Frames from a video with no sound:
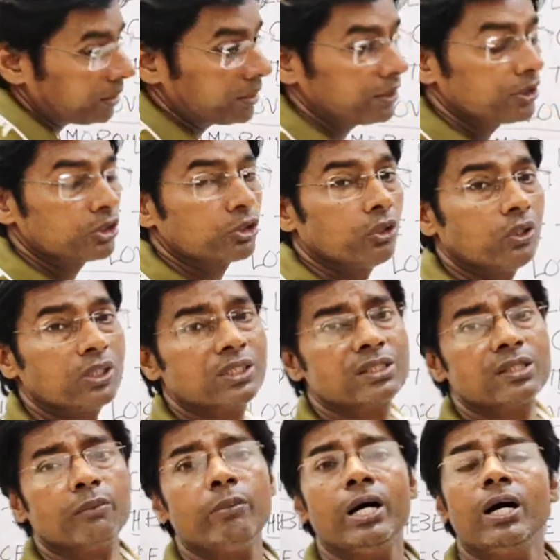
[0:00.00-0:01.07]
he
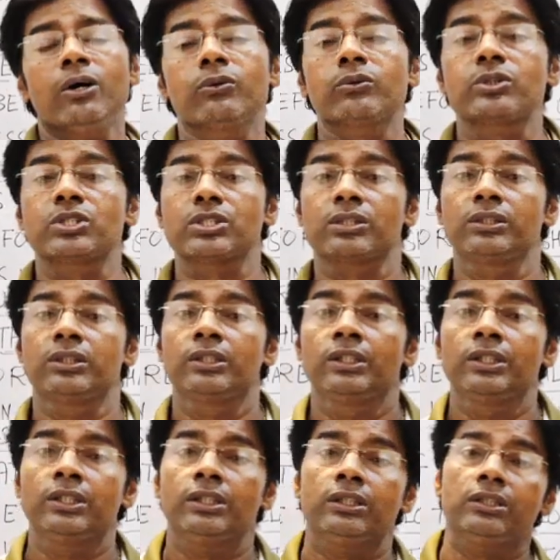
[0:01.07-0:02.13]
talks about
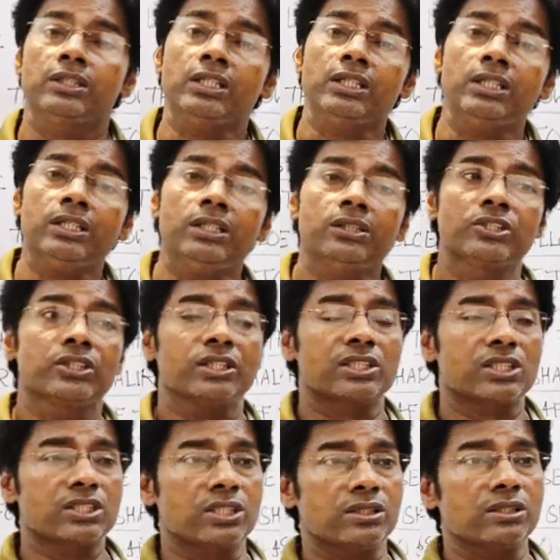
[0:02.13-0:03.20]
the
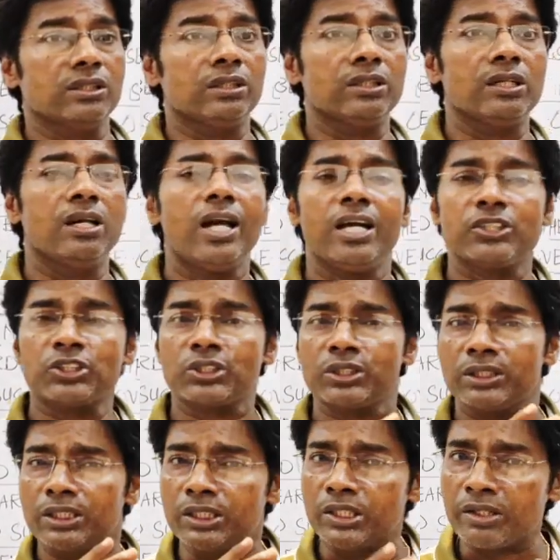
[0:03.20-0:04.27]
just
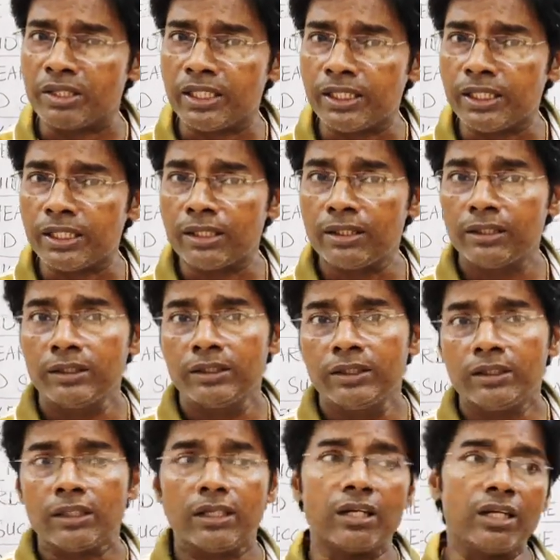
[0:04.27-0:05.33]
lush green
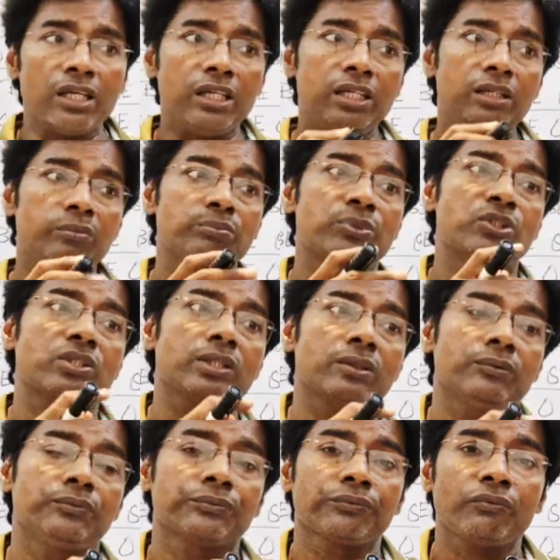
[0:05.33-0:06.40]
leaves
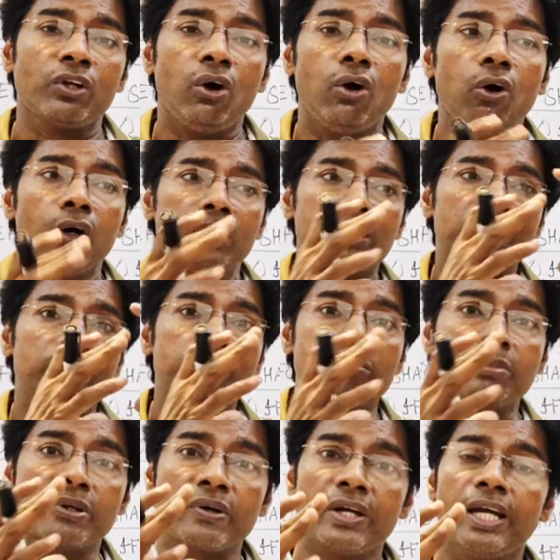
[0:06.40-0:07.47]
on the
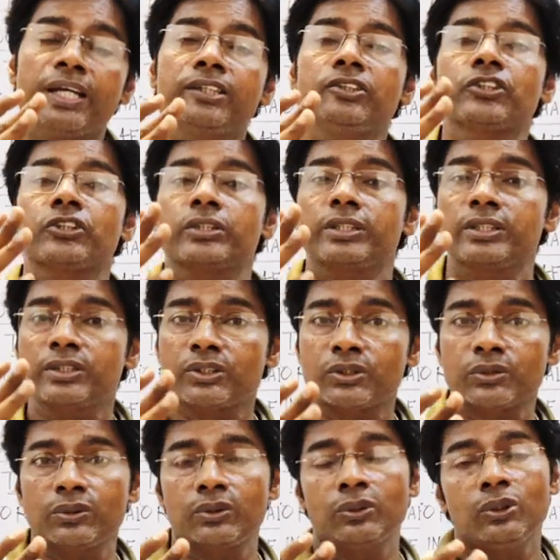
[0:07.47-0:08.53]

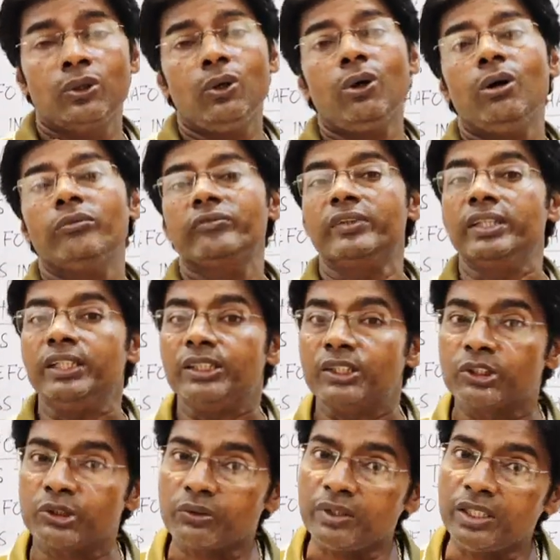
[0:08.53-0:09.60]
branches of
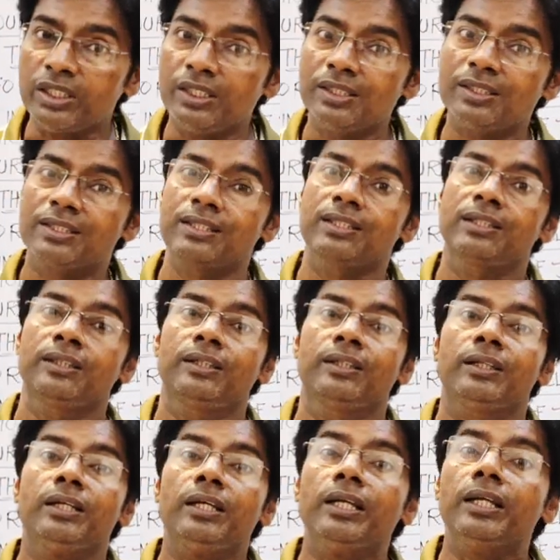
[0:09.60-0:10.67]
the trees
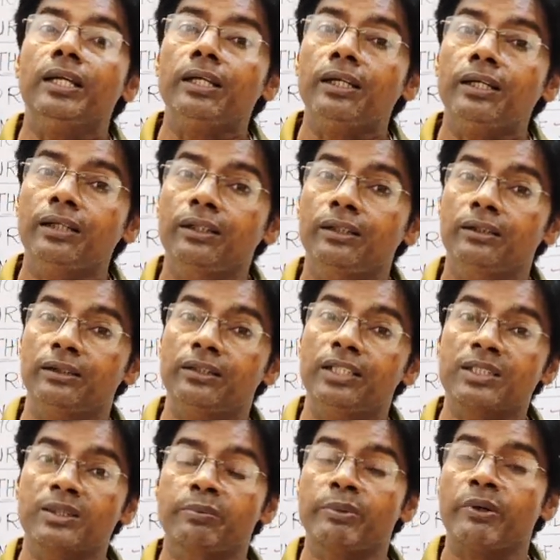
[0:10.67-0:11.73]
in
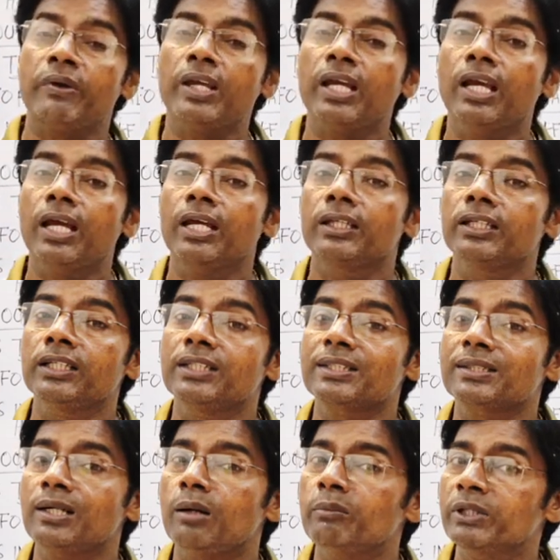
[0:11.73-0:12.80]
the spring and the
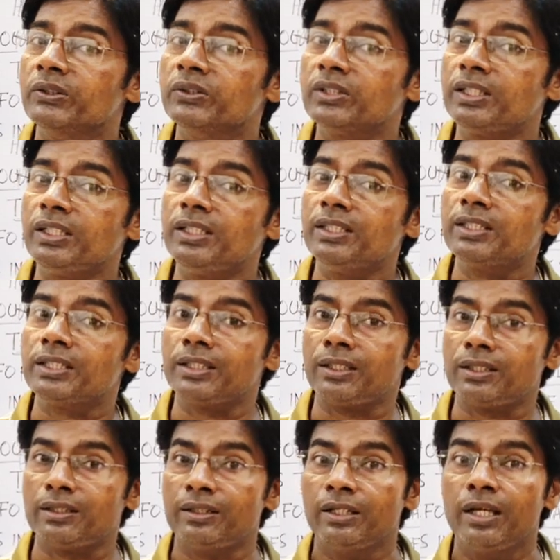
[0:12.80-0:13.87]
summer
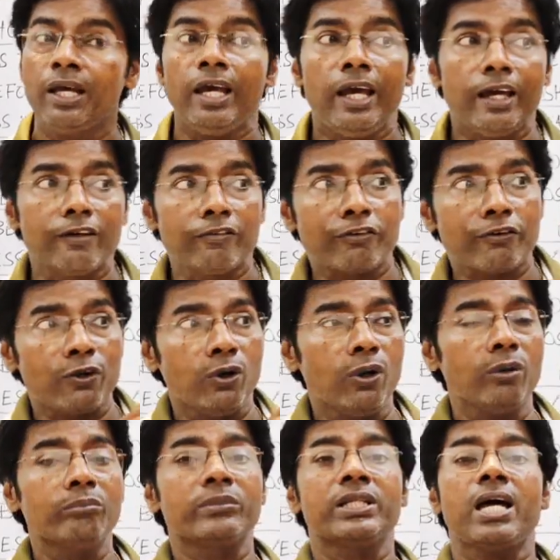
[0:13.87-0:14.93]
season. And
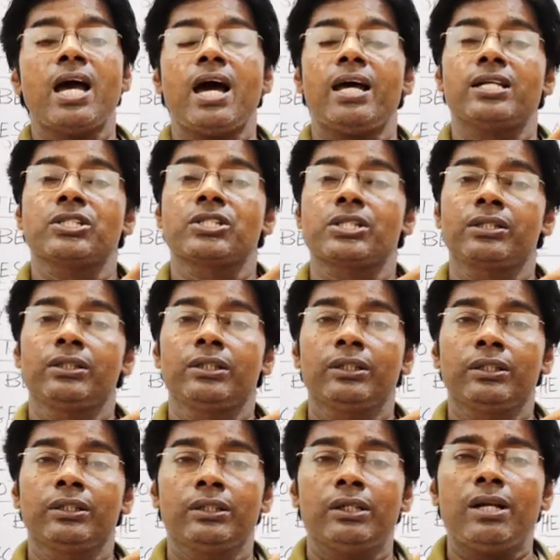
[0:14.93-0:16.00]
from that
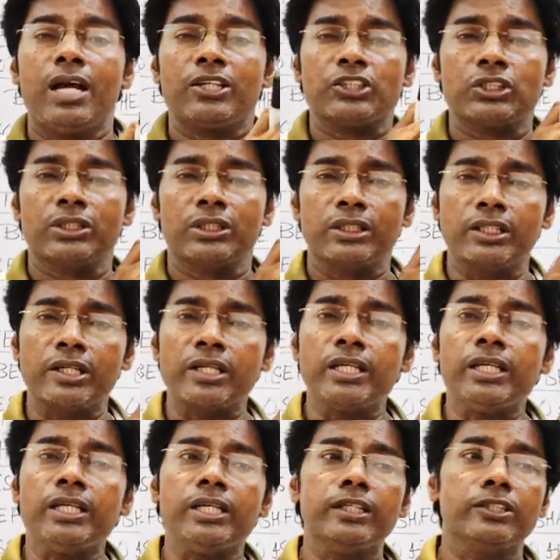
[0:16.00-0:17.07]
lush
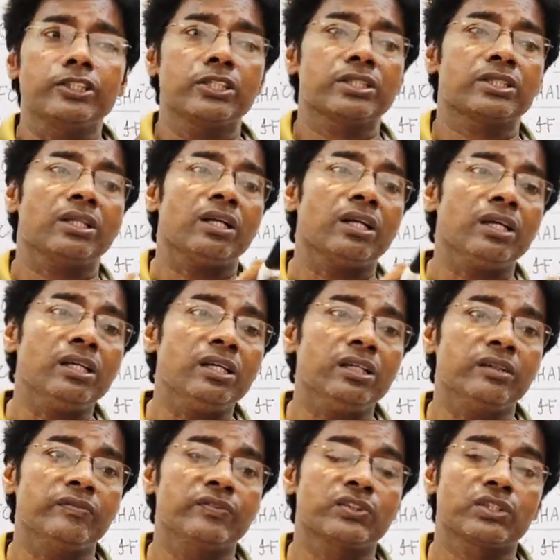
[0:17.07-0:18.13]
green just
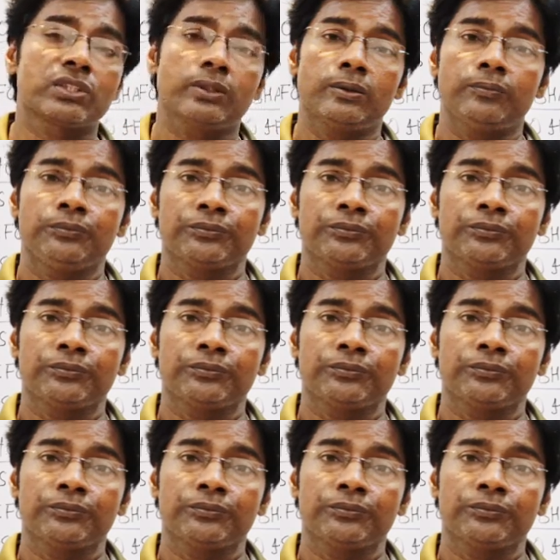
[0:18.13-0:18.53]
leaves